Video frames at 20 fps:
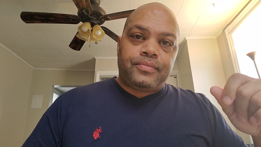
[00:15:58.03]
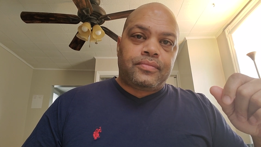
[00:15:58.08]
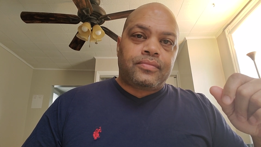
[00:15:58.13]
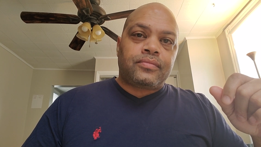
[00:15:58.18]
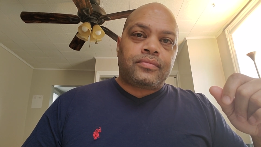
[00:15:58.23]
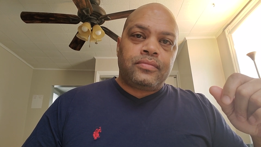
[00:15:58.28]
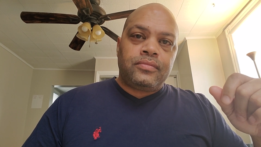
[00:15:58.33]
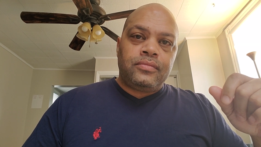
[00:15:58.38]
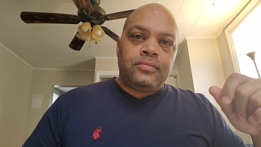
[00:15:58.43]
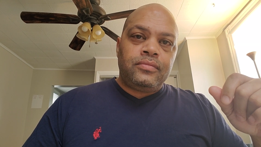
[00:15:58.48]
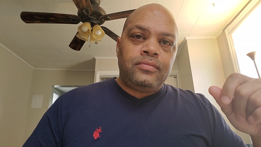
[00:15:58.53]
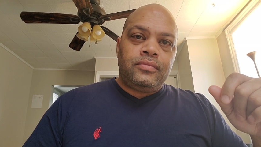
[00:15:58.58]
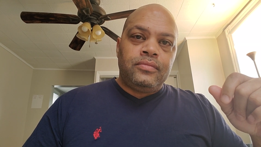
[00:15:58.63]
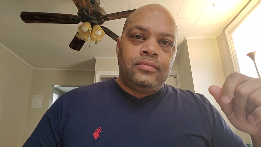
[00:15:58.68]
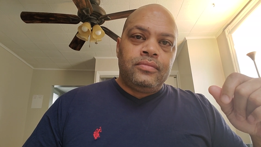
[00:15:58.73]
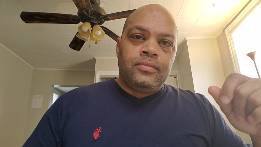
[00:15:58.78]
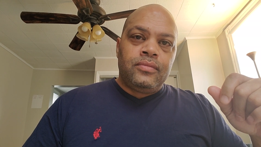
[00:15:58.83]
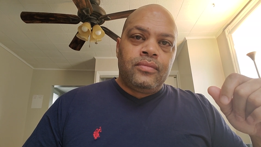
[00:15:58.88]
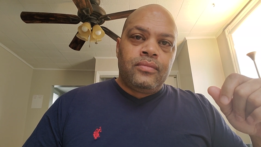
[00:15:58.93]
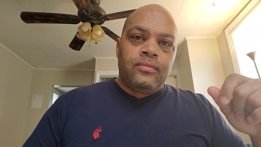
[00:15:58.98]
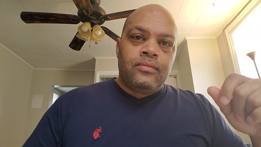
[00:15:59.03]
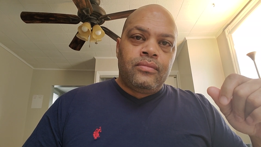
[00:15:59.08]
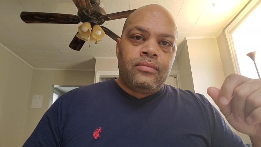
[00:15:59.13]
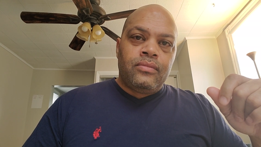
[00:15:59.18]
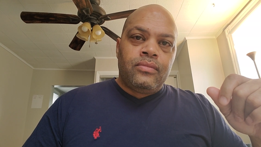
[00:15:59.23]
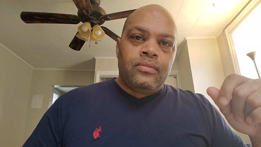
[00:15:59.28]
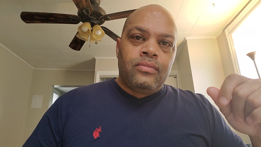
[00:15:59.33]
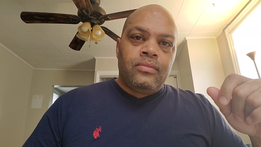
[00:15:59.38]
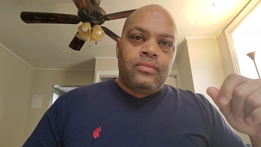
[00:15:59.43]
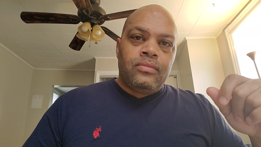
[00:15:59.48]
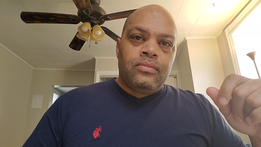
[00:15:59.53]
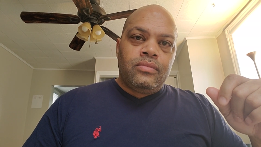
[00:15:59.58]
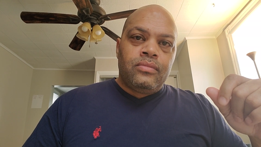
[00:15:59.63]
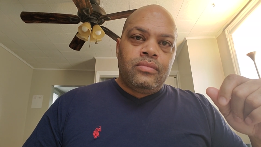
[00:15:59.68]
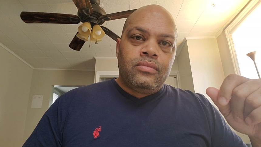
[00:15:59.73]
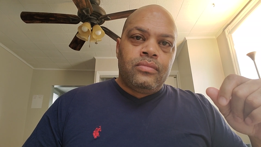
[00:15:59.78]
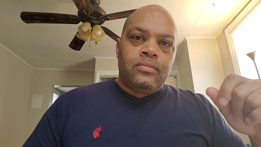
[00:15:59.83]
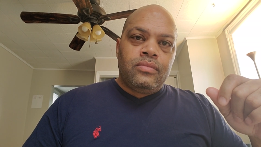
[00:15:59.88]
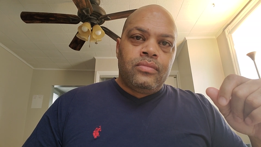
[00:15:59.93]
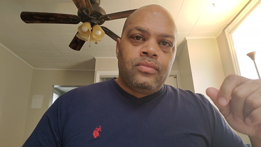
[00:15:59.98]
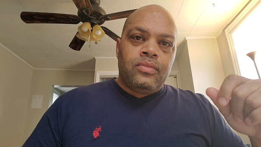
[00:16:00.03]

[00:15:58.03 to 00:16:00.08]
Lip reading: Nothing is said.